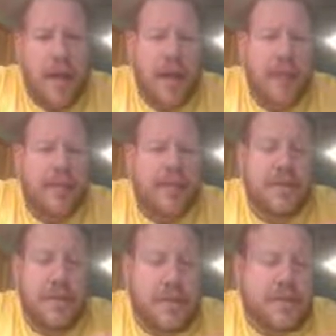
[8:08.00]

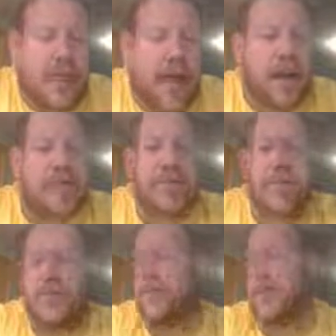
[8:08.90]
is an attack.
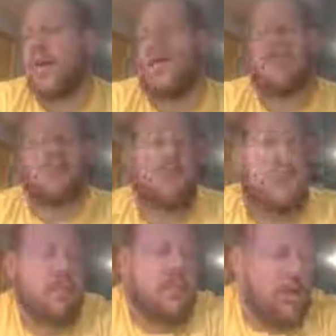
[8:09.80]
So
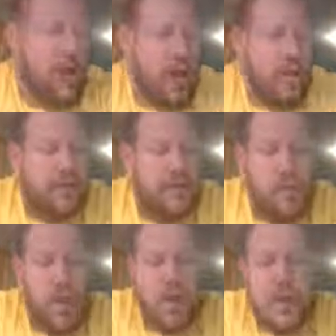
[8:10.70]
you have
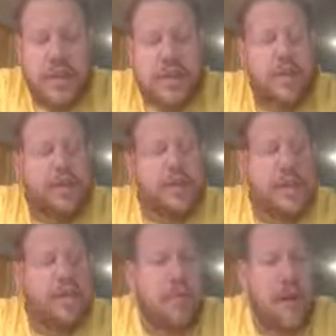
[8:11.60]
Washington, some of his
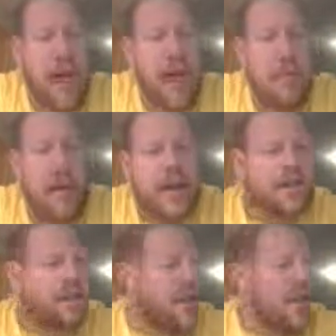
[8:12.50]
Native American
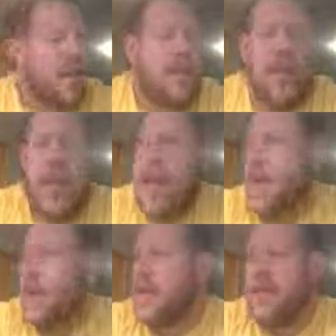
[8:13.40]
allies.
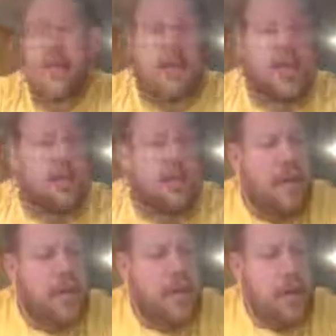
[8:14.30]
They get
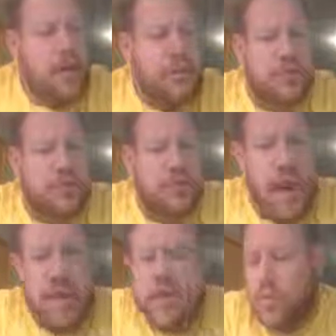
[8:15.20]
a skirmish with the
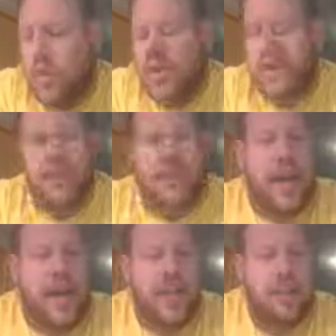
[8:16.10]
French. Washington
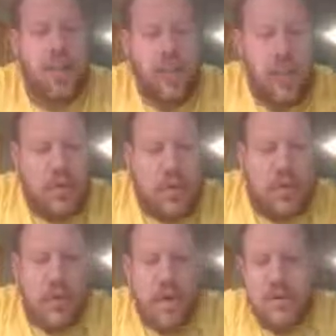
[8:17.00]
has bullet holes in
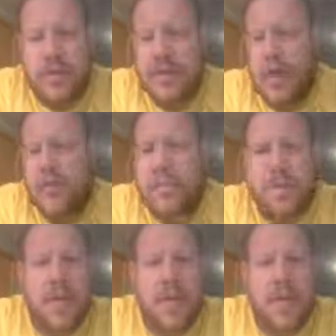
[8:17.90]
his coat and stuff.